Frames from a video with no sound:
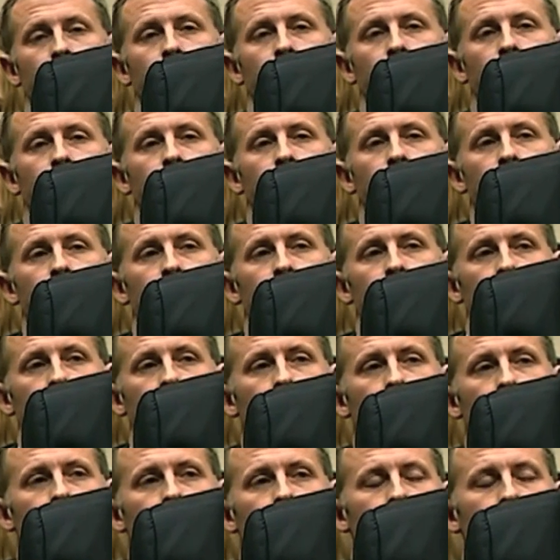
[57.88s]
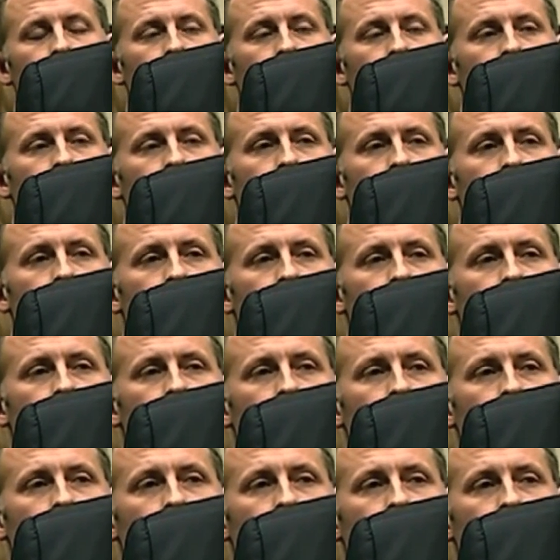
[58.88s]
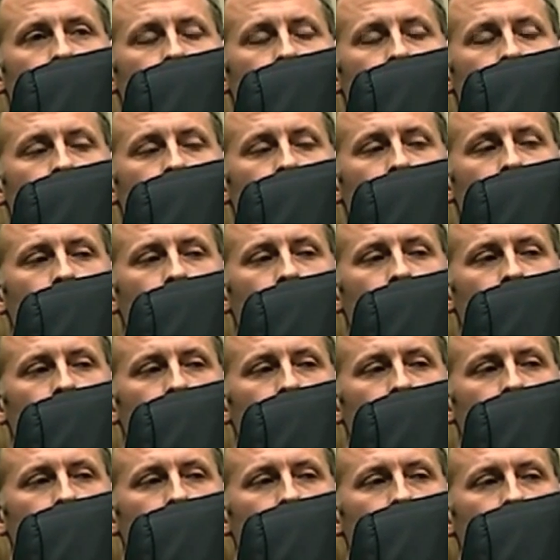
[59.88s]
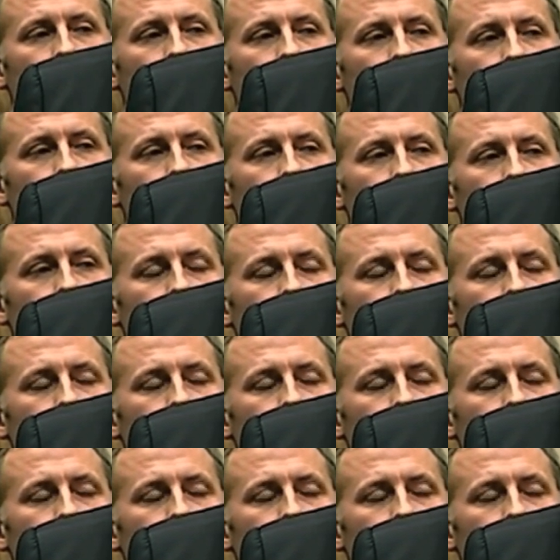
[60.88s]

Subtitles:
[no speech]